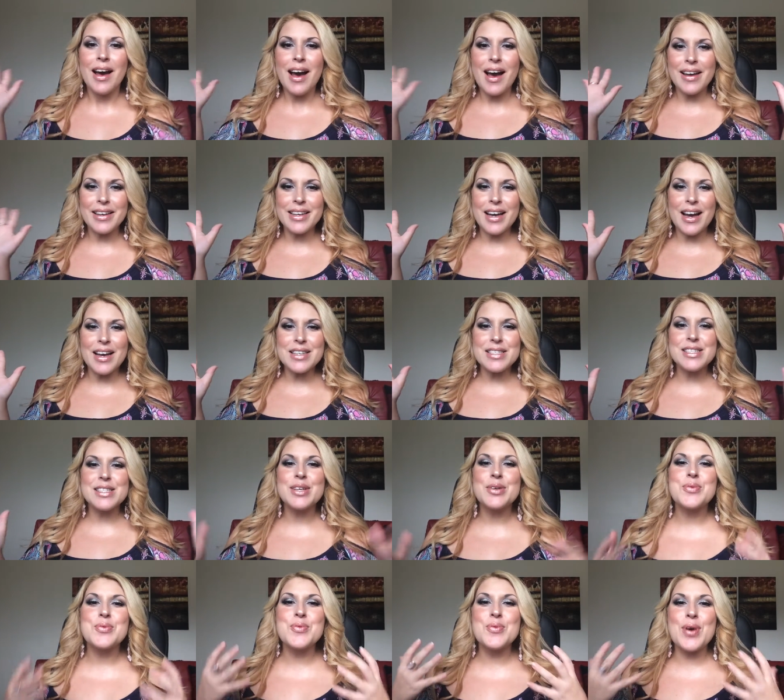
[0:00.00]
Hi
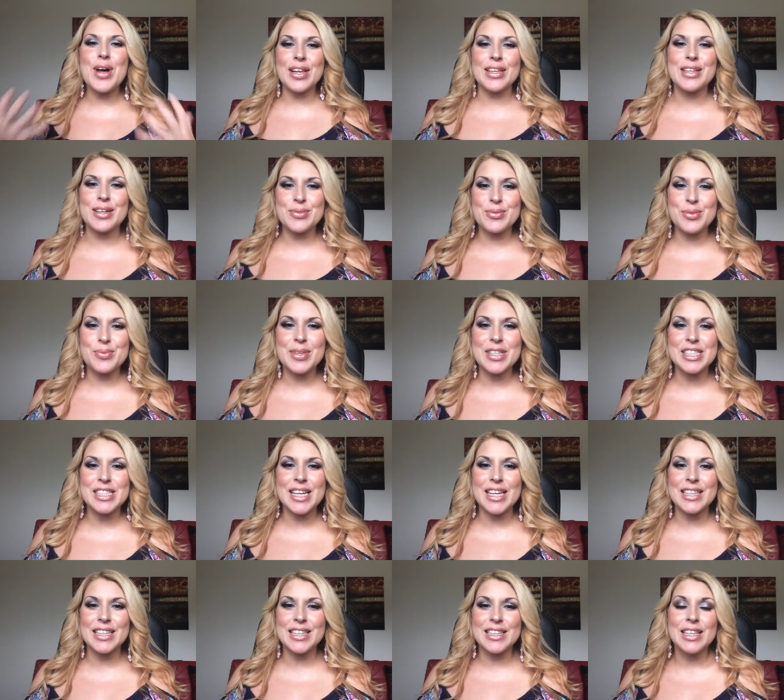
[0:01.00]
guys, welcome to my
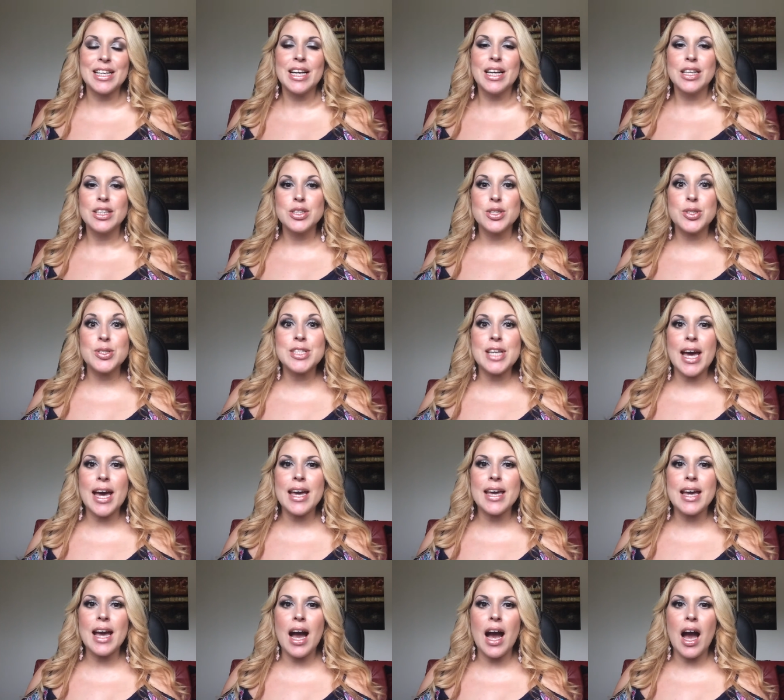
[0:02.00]
channel.
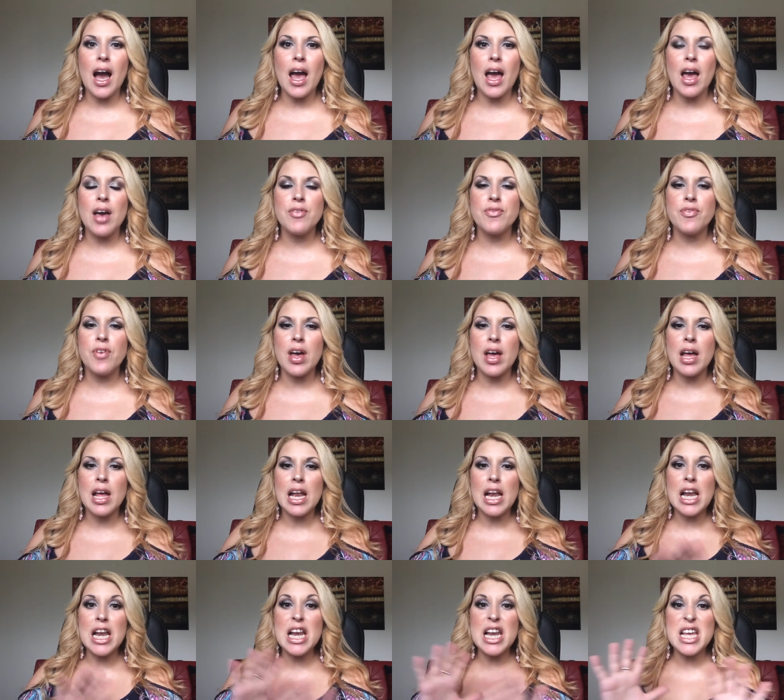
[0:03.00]
Today I have
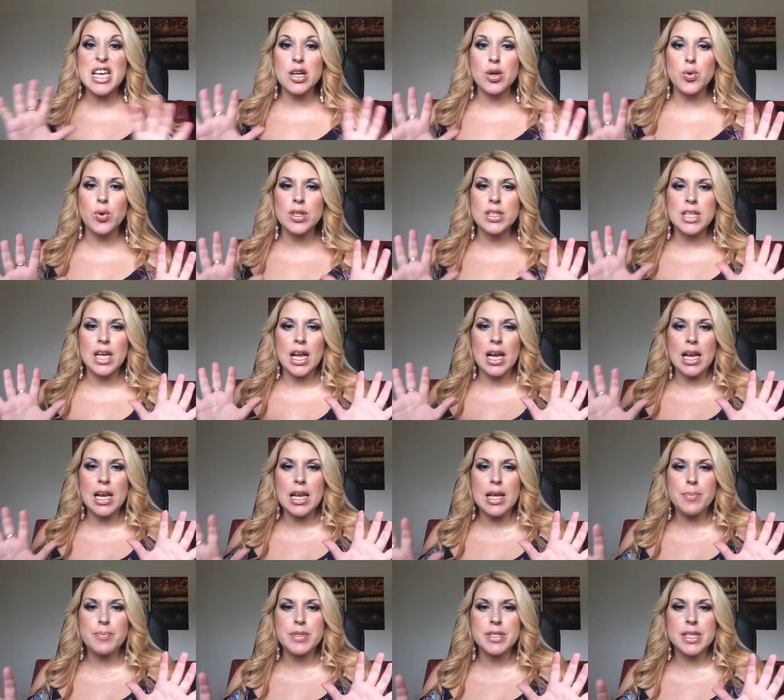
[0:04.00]
a liquid
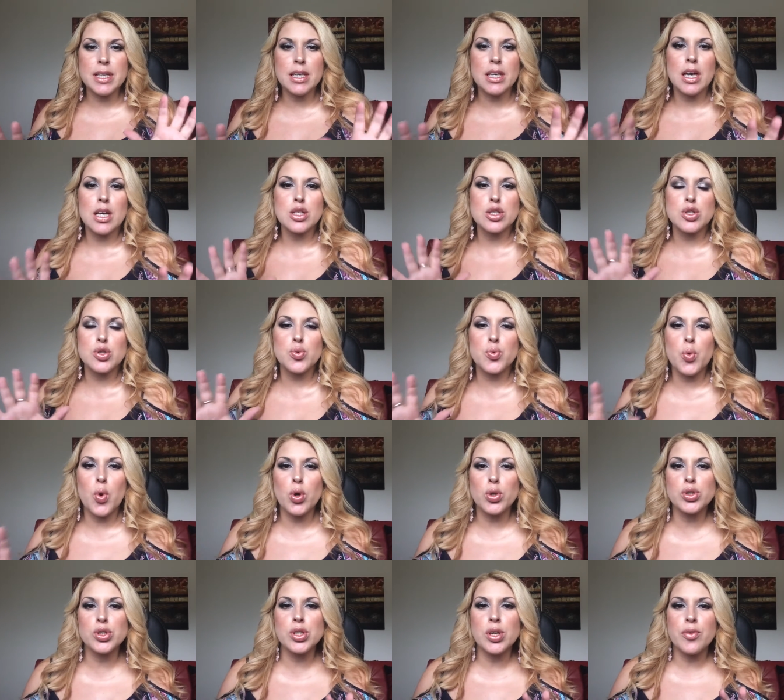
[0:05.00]
lipstick
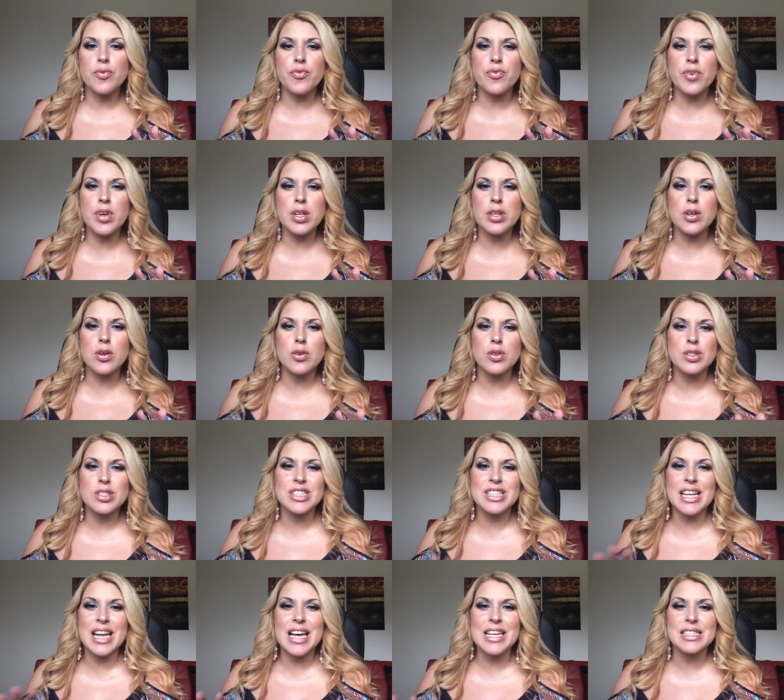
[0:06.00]
swatch video
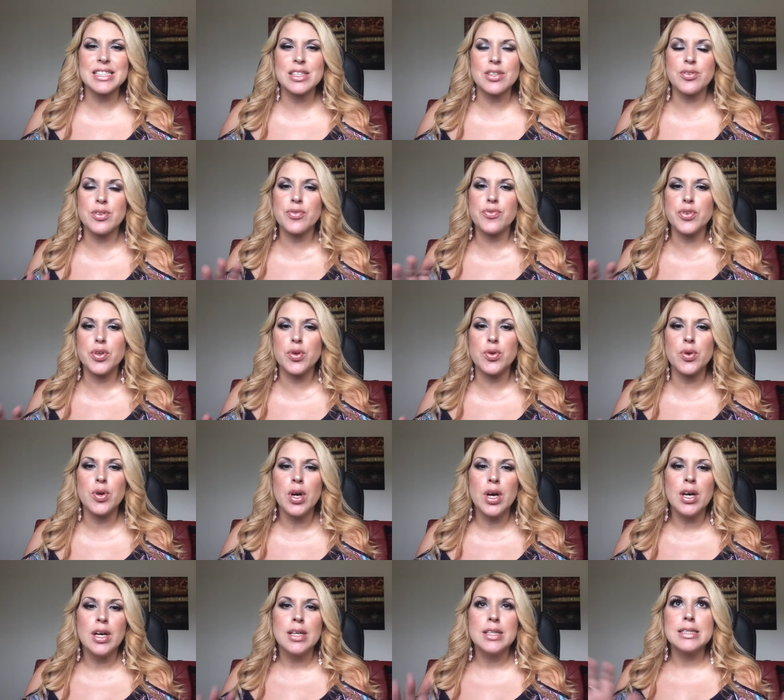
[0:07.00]
slash review
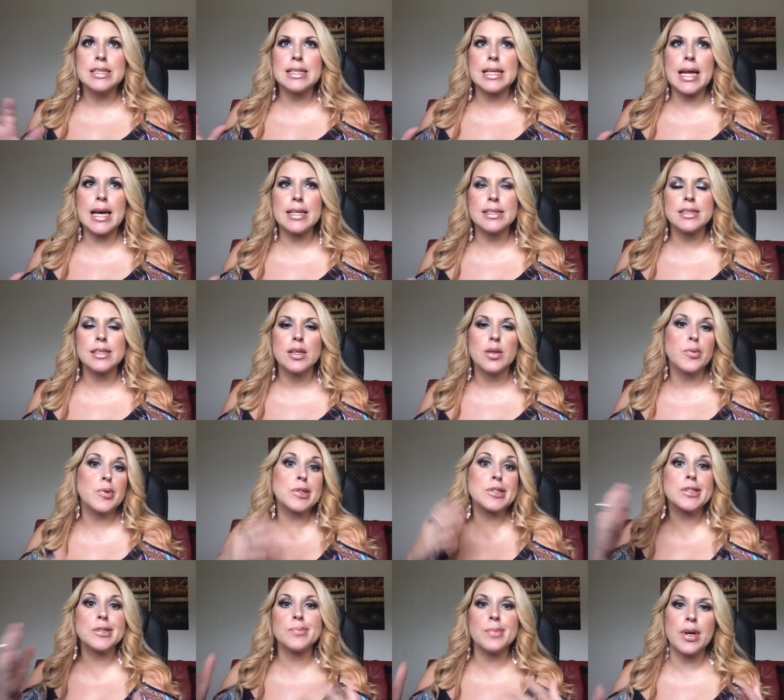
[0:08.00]
slash
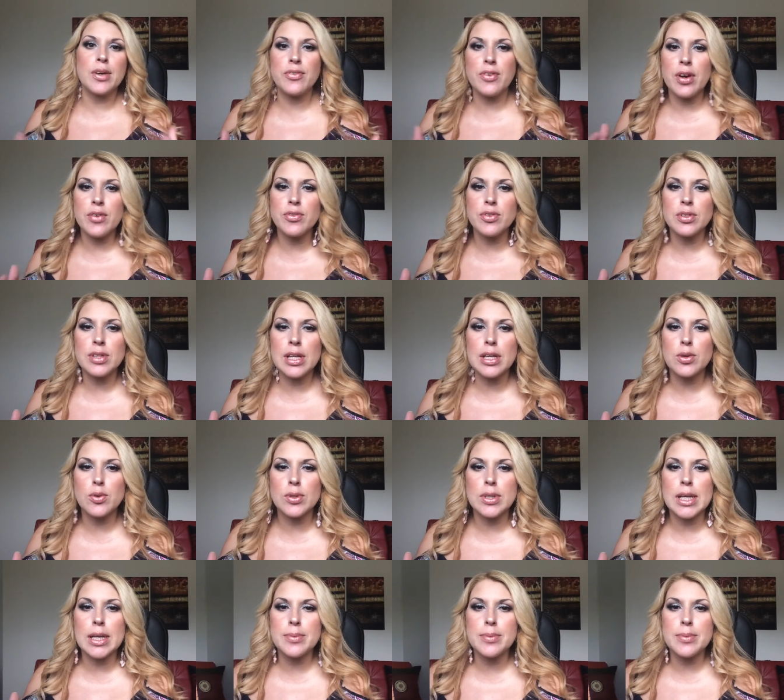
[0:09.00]
which is my favorite liquid